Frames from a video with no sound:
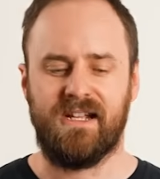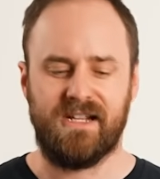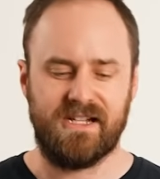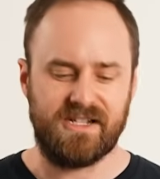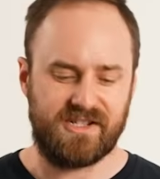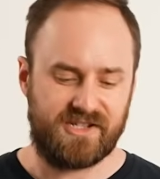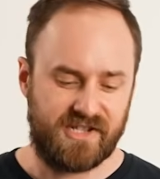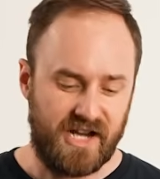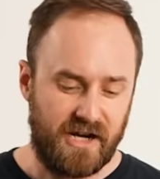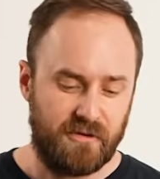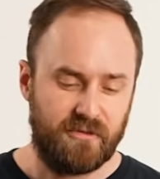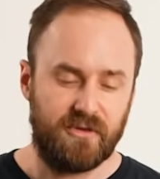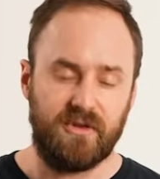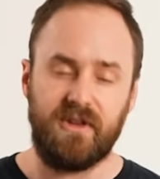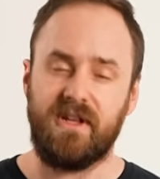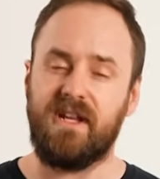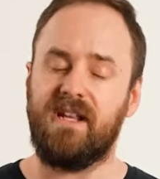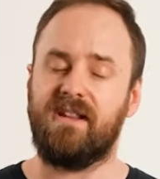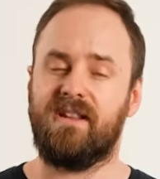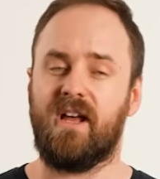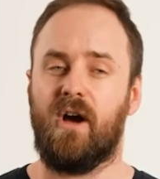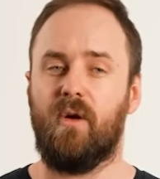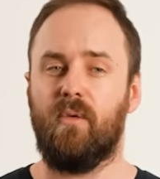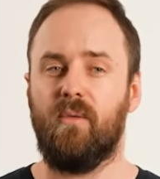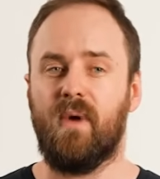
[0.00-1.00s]
Generally,
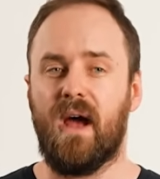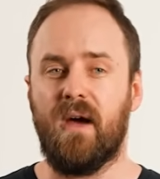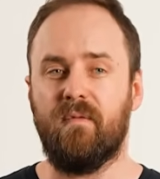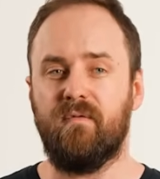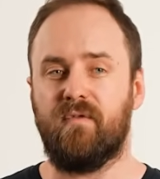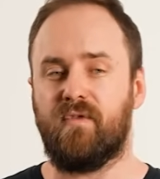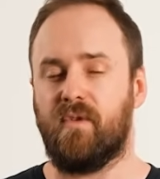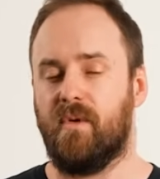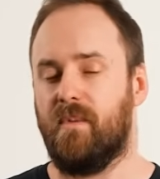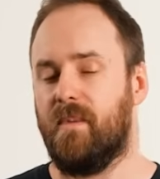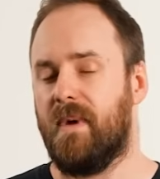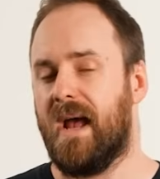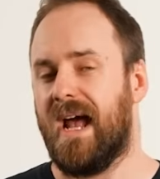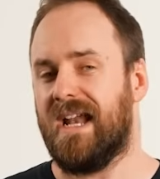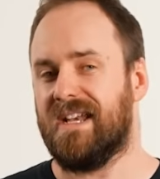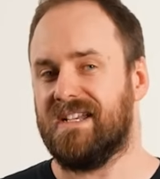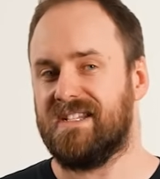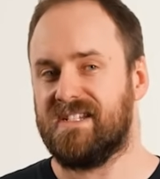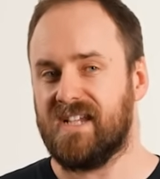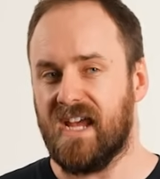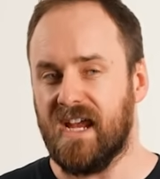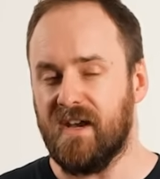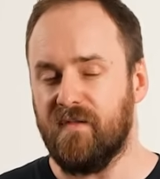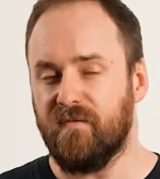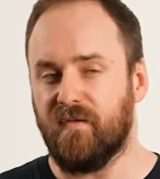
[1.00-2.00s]
they'll run from about
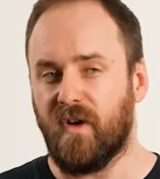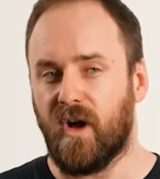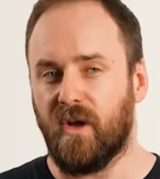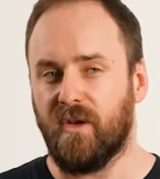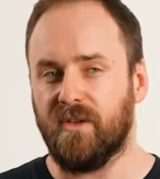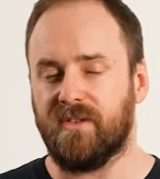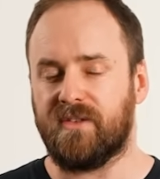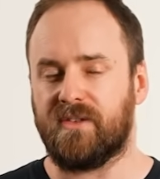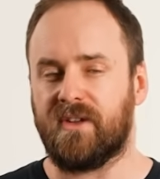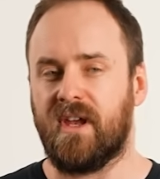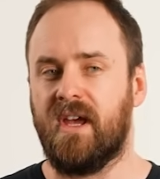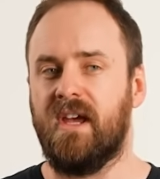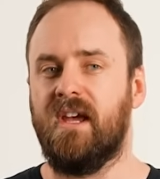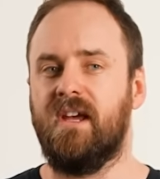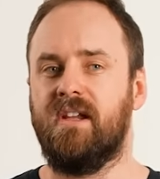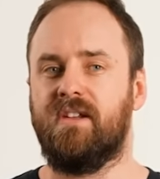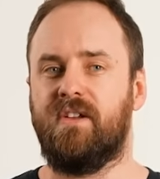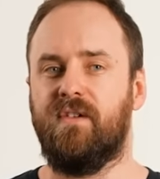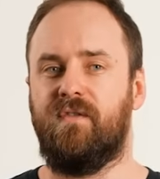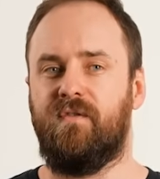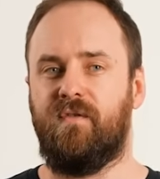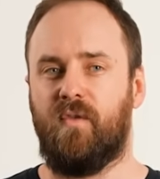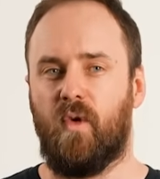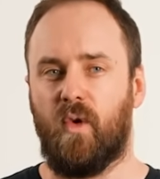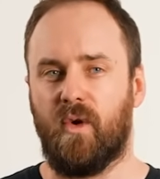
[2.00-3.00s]
10 volts to
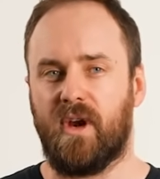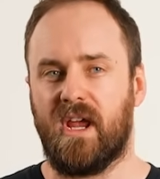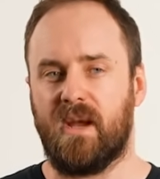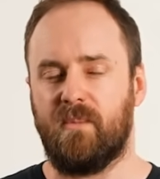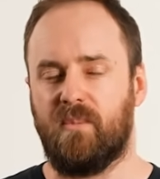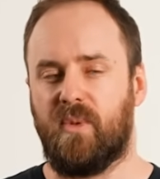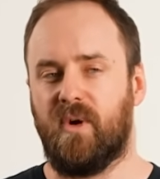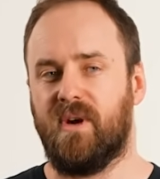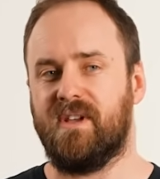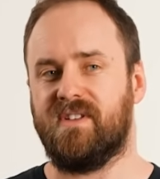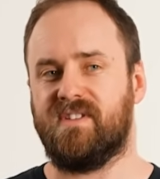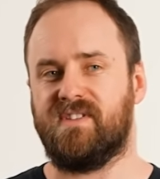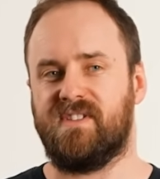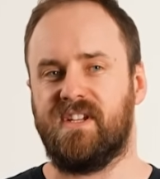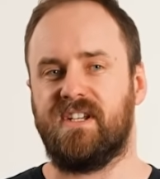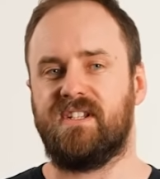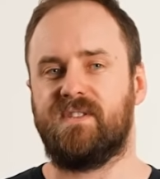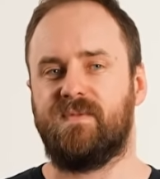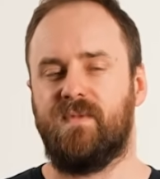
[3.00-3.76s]
14.6